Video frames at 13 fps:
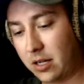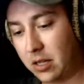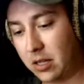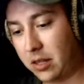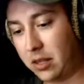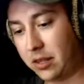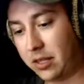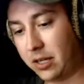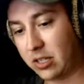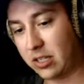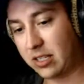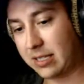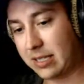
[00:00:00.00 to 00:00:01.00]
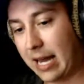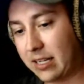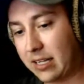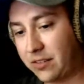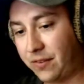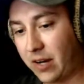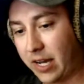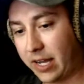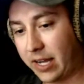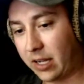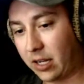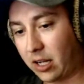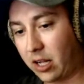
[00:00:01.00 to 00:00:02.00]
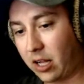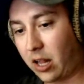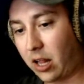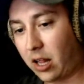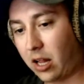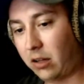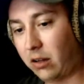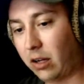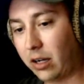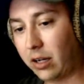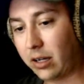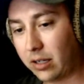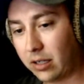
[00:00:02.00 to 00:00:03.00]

there's a satisfying clunk